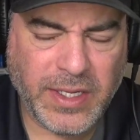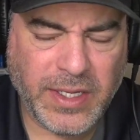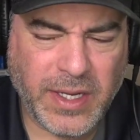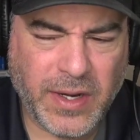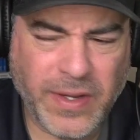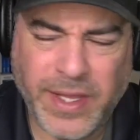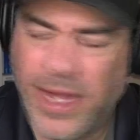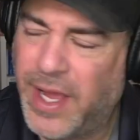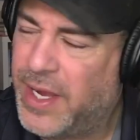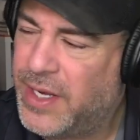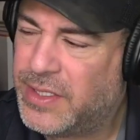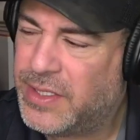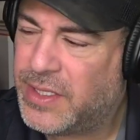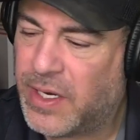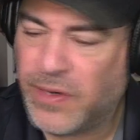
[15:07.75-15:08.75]
are they
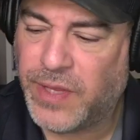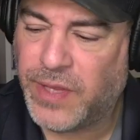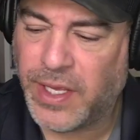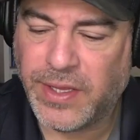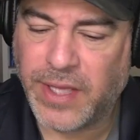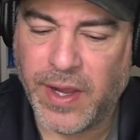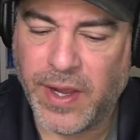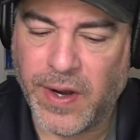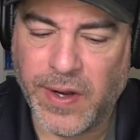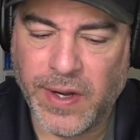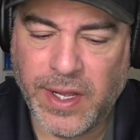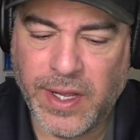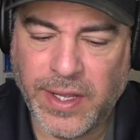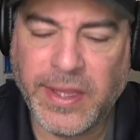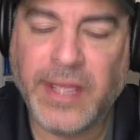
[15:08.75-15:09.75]
Angus? I don't think they are.
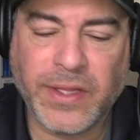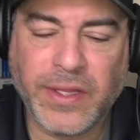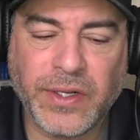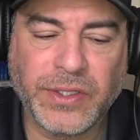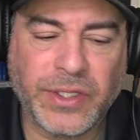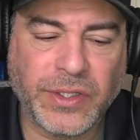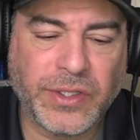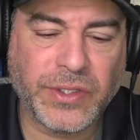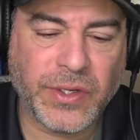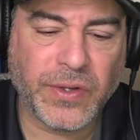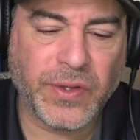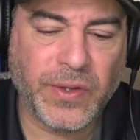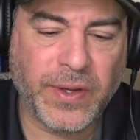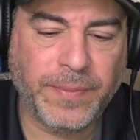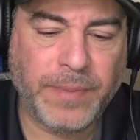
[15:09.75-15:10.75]
I think they're just
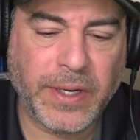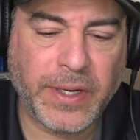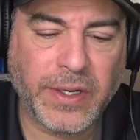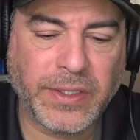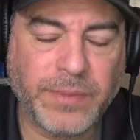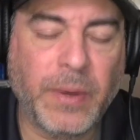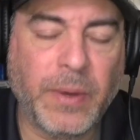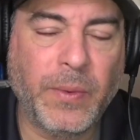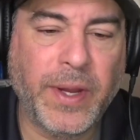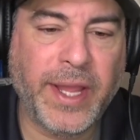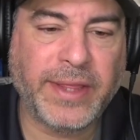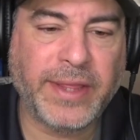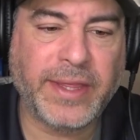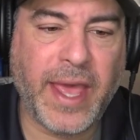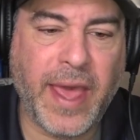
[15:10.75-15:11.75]
sirloin burgers, but we
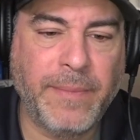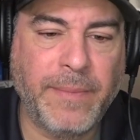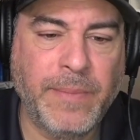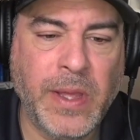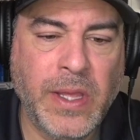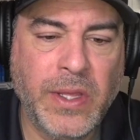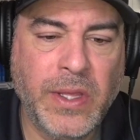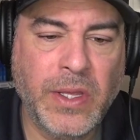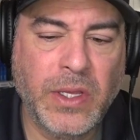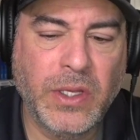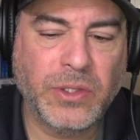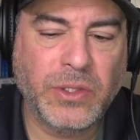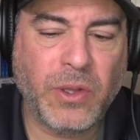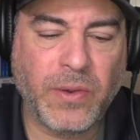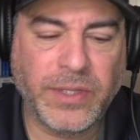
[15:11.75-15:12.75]
get them.
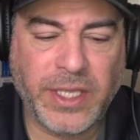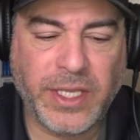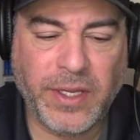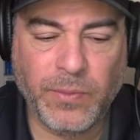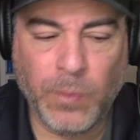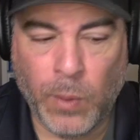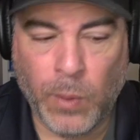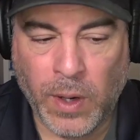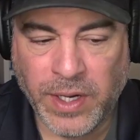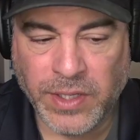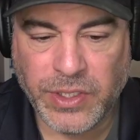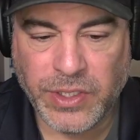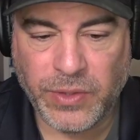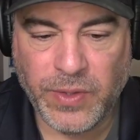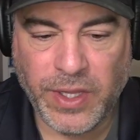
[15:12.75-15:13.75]
So I was eating one or
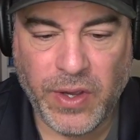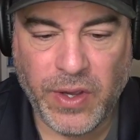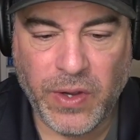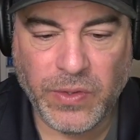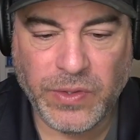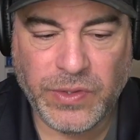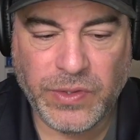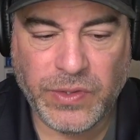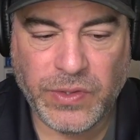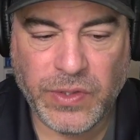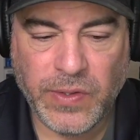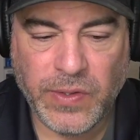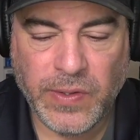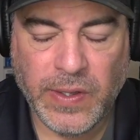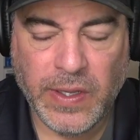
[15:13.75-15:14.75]
two of those.
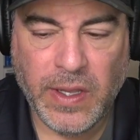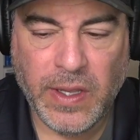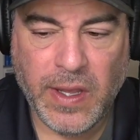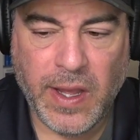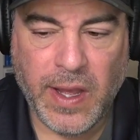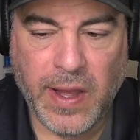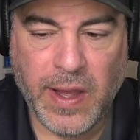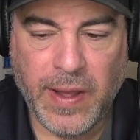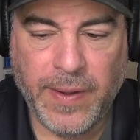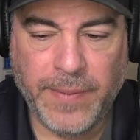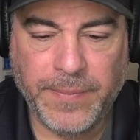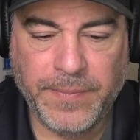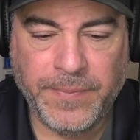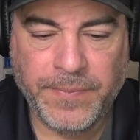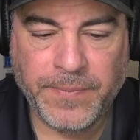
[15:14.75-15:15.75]

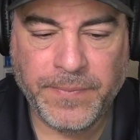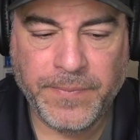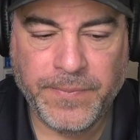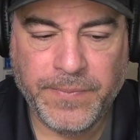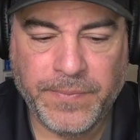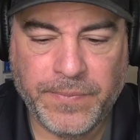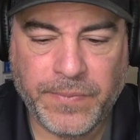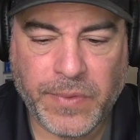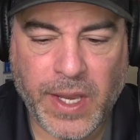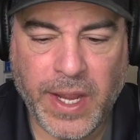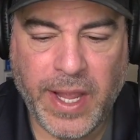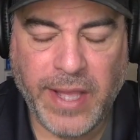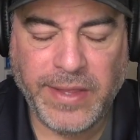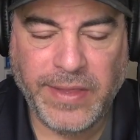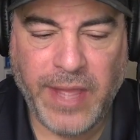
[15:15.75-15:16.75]
Um,
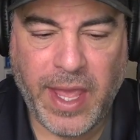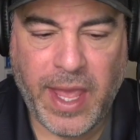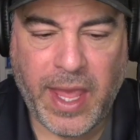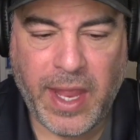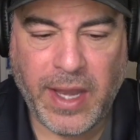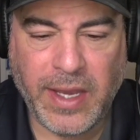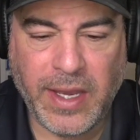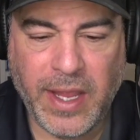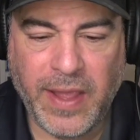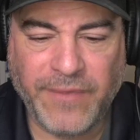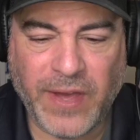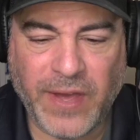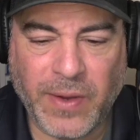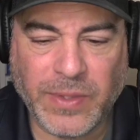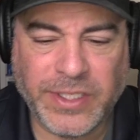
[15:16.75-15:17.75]
and then if
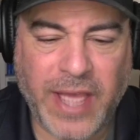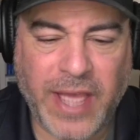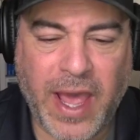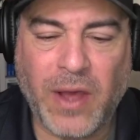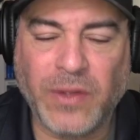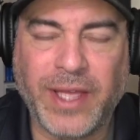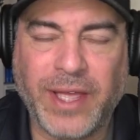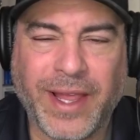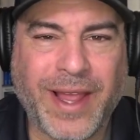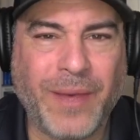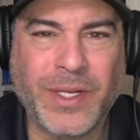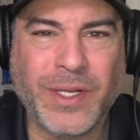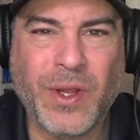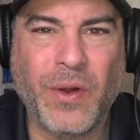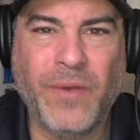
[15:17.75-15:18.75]
I was out, like I
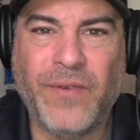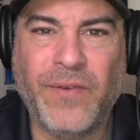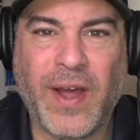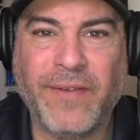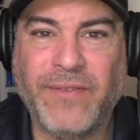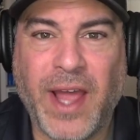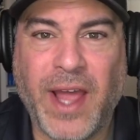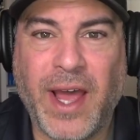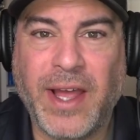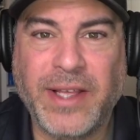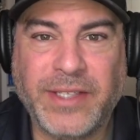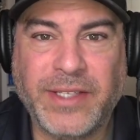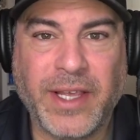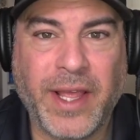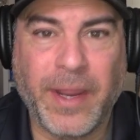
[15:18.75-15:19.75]
would go to Five
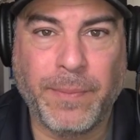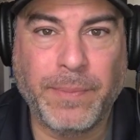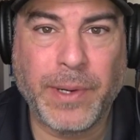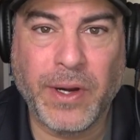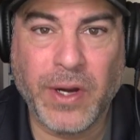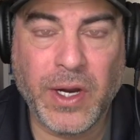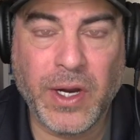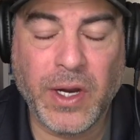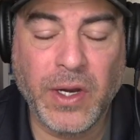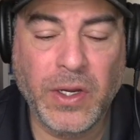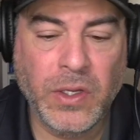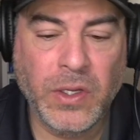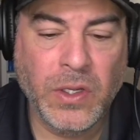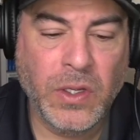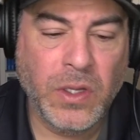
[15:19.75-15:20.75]
Guys and get a burger.
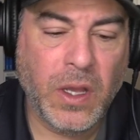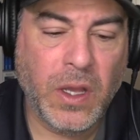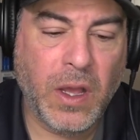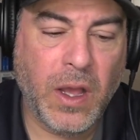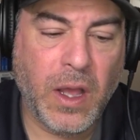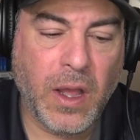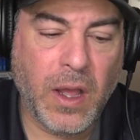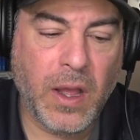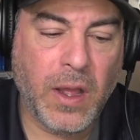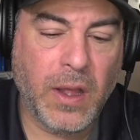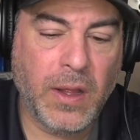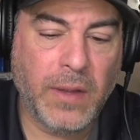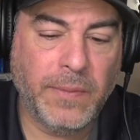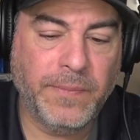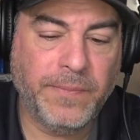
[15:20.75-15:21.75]
I